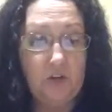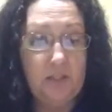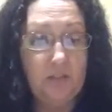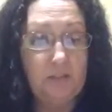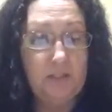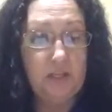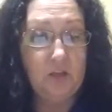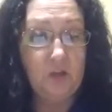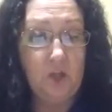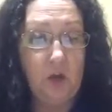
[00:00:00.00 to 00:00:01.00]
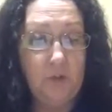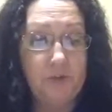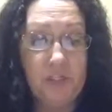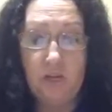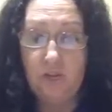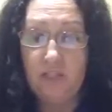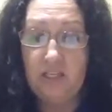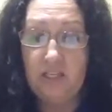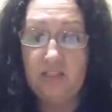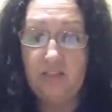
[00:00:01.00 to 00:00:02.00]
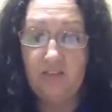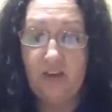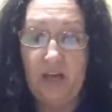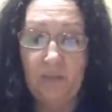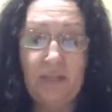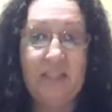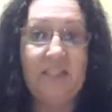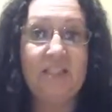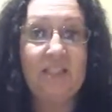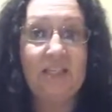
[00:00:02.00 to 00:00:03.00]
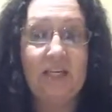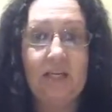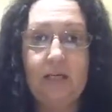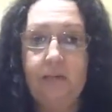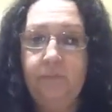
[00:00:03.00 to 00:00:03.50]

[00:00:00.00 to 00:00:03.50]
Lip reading: Kim says you can almost guarantee that the vitamin is synthetic.